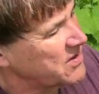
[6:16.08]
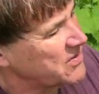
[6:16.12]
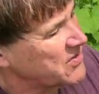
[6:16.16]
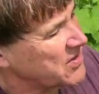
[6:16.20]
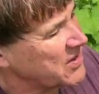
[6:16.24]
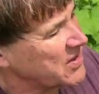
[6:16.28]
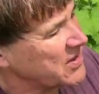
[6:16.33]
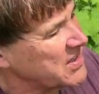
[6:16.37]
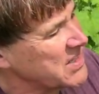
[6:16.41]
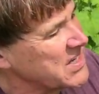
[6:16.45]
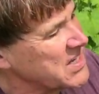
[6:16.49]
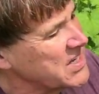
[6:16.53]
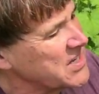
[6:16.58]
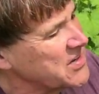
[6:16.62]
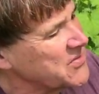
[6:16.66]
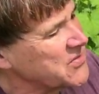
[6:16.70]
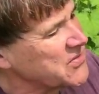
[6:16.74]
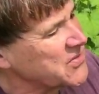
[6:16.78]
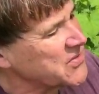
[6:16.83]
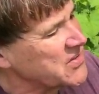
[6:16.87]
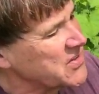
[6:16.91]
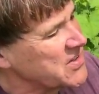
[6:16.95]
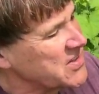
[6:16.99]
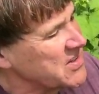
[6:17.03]
The
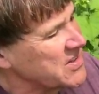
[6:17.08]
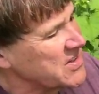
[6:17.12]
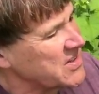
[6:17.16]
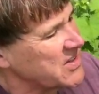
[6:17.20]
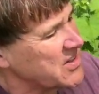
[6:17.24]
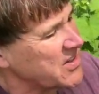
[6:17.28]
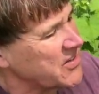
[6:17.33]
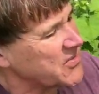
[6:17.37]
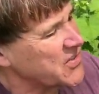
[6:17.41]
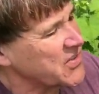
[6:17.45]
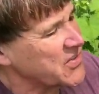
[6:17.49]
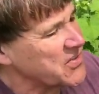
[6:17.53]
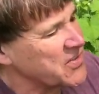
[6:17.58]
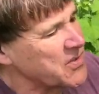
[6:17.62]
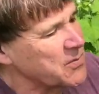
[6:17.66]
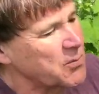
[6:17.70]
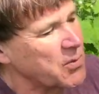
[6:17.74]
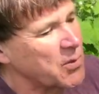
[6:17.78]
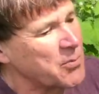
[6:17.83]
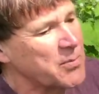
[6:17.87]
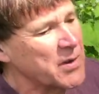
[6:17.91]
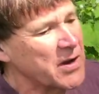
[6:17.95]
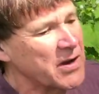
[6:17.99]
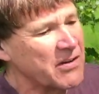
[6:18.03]
leaves of the
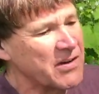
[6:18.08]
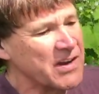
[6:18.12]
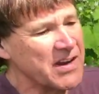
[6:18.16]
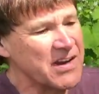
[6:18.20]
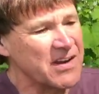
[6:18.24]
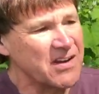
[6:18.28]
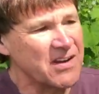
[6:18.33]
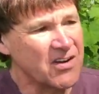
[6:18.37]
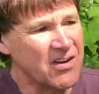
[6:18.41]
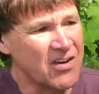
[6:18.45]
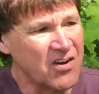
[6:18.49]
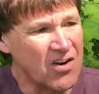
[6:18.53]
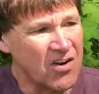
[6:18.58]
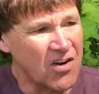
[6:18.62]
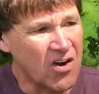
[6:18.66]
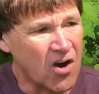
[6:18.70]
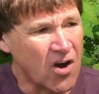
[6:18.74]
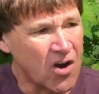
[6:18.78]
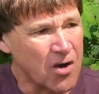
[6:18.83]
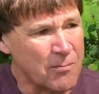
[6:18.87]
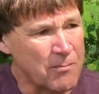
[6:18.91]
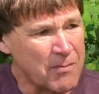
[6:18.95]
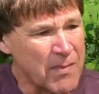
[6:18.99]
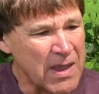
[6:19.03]
thimbleberry
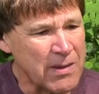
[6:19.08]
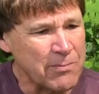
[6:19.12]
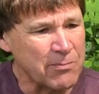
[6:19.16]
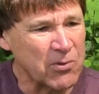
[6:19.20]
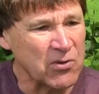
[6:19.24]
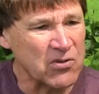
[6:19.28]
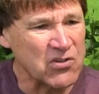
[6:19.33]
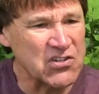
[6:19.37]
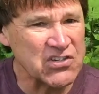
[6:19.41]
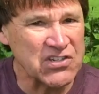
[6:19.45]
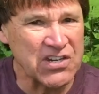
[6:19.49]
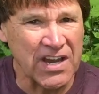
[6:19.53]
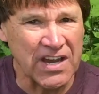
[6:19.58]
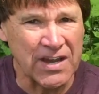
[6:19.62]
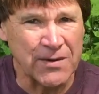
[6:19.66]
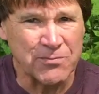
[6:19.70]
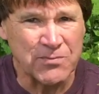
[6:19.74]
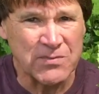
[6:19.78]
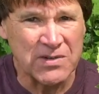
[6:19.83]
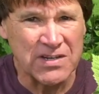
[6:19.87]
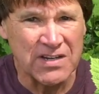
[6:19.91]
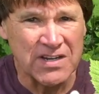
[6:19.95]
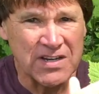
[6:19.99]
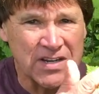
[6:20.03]
are
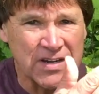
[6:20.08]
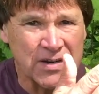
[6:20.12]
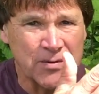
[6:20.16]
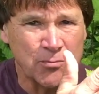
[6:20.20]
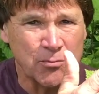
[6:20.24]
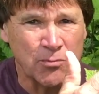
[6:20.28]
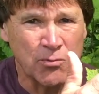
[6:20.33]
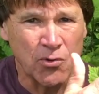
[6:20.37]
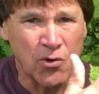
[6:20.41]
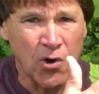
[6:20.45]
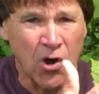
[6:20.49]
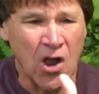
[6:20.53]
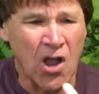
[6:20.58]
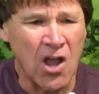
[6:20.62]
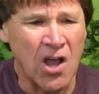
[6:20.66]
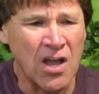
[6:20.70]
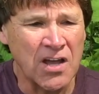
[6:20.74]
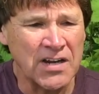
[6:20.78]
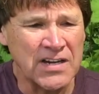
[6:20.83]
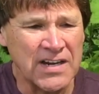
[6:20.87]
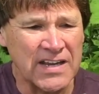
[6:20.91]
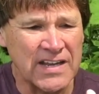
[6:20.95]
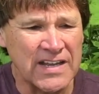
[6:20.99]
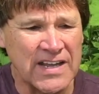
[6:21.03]
maple-shaped,
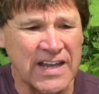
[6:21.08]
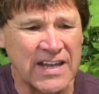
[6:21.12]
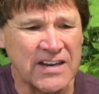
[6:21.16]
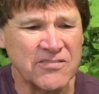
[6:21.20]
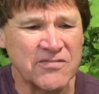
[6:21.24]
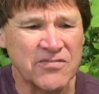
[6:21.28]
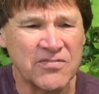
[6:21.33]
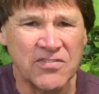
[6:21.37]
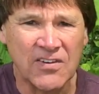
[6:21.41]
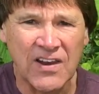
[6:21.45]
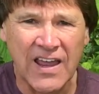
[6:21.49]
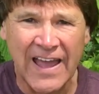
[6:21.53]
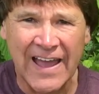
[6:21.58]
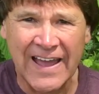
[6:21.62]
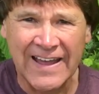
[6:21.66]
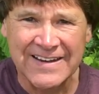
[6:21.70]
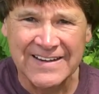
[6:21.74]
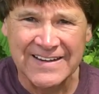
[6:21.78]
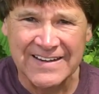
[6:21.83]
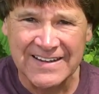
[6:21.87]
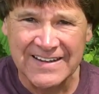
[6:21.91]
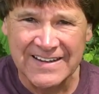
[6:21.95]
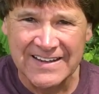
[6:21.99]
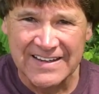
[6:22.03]
broad and flat,
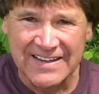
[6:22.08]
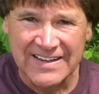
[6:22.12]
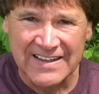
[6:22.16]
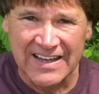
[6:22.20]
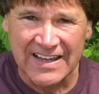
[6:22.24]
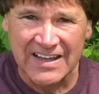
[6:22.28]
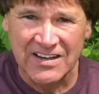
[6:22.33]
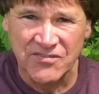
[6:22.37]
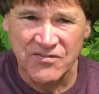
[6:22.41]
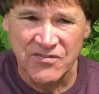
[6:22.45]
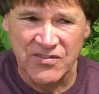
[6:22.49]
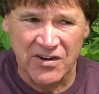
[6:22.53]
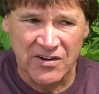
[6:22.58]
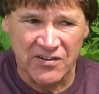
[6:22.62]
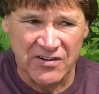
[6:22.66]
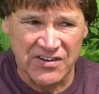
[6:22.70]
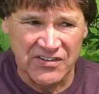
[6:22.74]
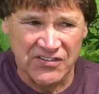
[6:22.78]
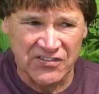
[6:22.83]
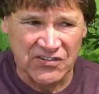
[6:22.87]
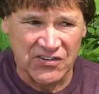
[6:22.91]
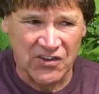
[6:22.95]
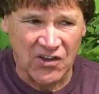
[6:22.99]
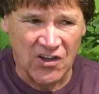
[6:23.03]
and very
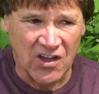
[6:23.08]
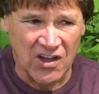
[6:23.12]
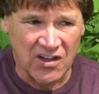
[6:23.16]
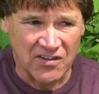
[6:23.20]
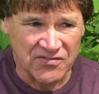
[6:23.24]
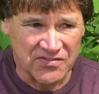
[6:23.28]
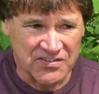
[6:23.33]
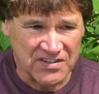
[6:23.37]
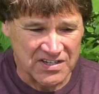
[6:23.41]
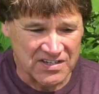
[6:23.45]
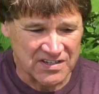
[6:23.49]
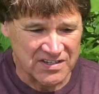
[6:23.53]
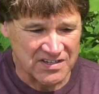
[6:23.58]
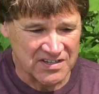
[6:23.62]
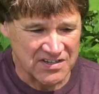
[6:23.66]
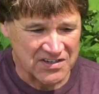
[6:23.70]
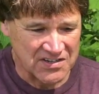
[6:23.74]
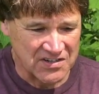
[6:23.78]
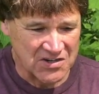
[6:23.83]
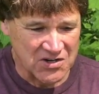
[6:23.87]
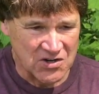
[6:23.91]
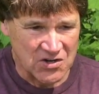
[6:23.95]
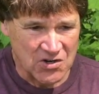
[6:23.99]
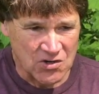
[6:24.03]
soft,
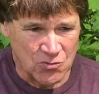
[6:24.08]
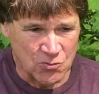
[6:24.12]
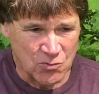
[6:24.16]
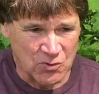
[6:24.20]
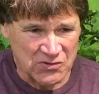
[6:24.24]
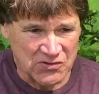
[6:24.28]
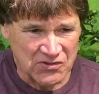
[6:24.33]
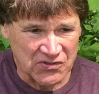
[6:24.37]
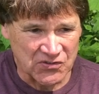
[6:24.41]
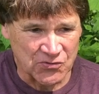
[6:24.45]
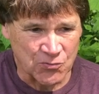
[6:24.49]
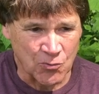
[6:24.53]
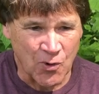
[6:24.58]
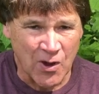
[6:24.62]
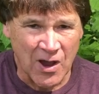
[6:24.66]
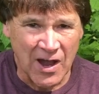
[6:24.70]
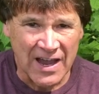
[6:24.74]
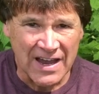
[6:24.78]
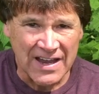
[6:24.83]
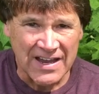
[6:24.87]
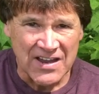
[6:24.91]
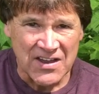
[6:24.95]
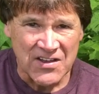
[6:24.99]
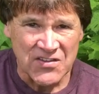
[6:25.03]
which is
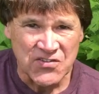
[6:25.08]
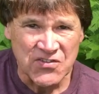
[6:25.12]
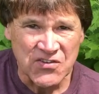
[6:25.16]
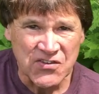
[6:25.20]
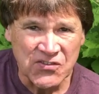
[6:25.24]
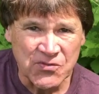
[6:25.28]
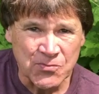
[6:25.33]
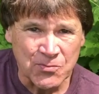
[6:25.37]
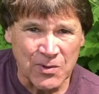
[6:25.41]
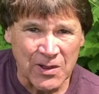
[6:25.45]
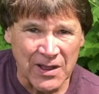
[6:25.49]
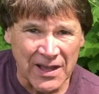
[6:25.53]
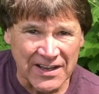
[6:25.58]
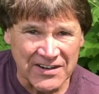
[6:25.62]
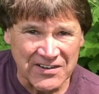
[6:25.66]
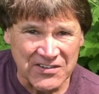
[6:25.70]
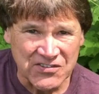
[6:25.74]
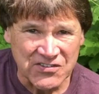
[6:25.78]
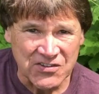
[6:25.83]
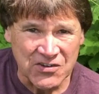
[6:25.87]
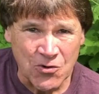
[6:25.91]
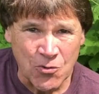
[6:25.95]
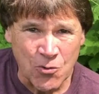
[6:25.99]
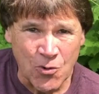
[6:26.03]
why this plant
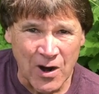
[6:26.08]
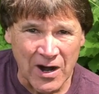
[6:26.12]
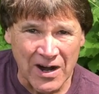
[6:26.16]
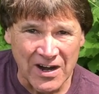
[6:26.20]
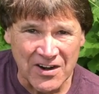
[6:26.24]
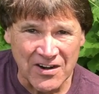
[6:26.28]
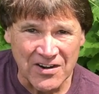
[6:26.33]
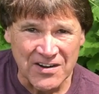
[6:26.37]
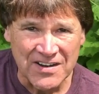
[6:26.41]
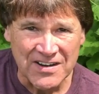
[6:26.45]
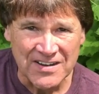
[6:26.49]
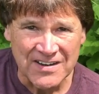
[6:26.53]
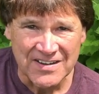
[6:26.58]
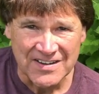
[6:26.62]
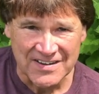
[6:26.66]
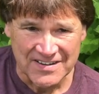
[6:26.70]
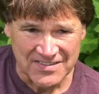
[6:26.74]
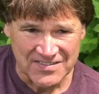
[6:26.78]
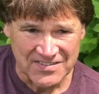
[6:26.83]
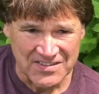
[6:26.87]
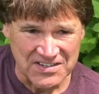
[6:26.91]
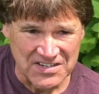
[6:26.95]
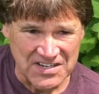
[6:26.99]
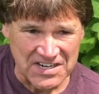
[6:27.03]
has acquired
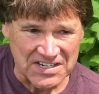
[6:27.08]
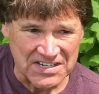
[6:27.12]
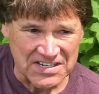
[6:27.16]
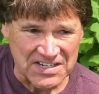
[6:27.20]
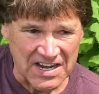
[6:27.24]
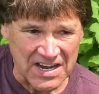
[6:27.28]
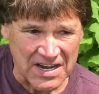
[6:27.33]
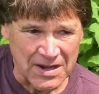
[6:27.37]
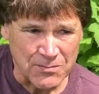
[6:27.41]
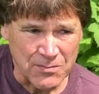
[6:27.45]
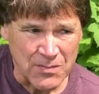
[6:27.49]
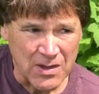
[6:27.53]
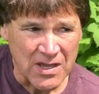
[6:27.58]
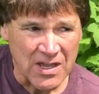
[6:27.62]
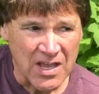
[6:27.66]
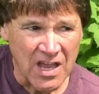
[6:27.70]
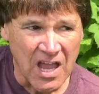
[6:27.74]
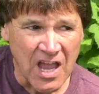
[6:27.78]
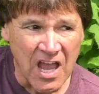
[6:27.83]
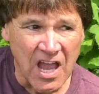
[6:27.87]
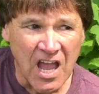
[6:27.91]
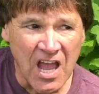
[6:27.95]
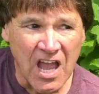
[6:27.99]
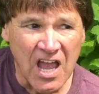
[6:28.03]
the nickname
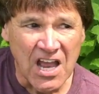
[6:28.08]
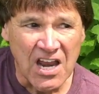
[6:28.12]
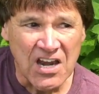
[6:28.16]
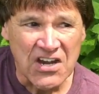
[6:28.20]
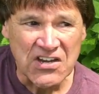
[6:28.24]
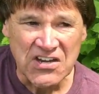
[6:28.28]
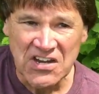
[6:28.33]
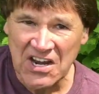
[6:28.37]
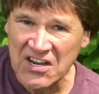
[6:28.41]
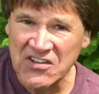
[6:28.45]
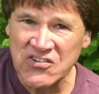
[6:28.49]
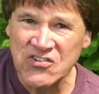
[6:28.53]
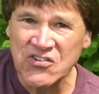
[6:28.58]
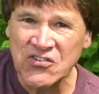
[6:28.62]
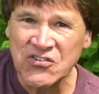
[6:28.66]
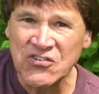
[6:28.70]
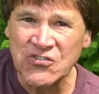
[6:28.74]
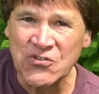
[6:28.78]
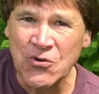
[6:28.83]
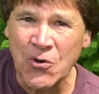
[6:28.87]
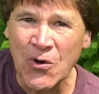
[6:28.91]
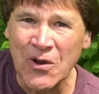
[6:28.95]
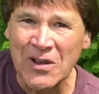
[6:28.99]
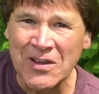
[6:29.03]
nature's
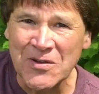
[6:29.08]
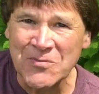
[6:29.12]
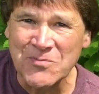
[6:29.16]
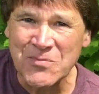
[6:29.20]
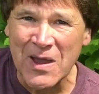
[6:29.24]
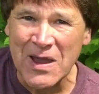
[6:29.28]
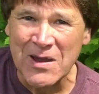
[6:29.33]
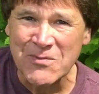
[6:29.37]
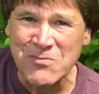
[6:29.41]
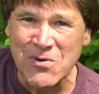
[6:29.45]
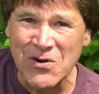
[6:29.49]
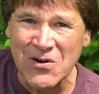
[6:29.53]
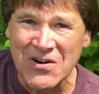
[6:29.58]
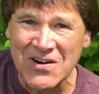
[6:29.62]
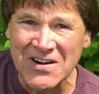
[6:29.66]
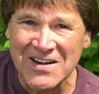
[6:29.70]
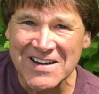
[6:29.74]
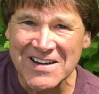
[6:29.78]
toilet paper.